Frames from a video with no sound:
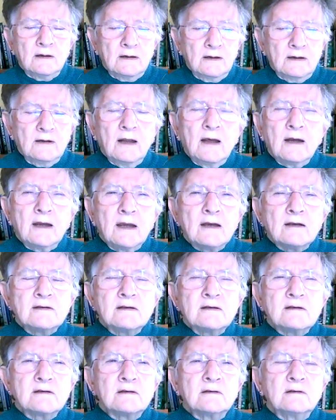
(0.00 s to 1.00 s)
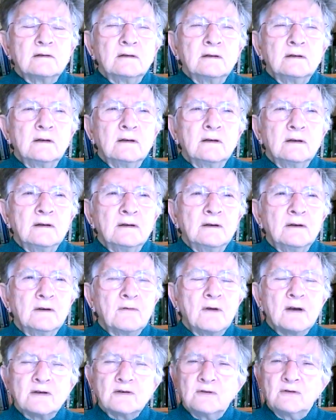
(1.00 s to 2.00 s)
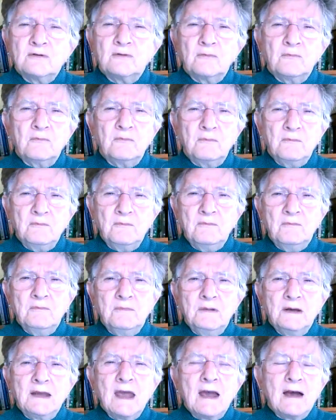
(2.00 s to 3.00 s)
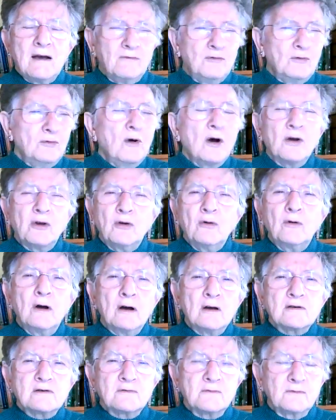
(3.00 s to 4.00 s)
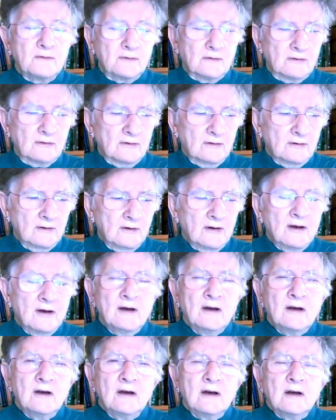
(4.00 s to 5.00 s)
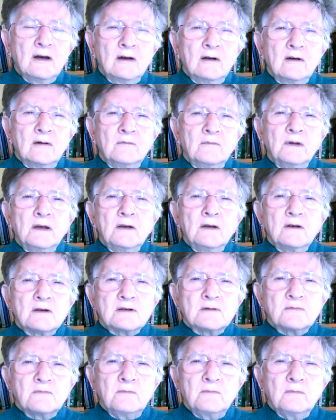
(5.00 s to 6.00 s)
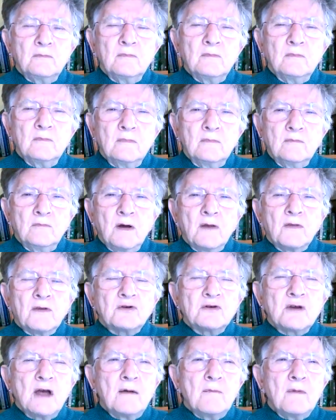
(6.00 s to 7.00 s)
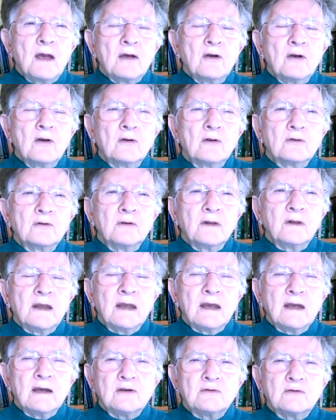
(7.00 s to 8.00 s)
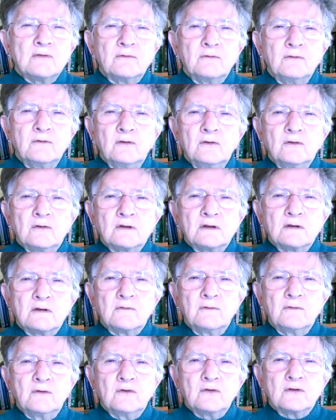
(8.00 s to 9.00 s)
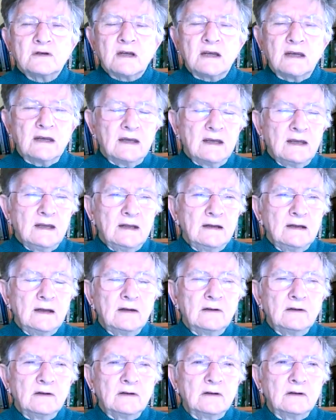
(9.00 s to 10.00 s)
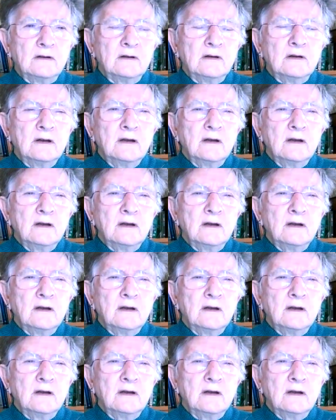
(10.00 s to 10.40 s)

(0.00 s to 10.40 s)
And I guess it's a question of be careful what you asked for, because by the time I got to the age of 40 in London,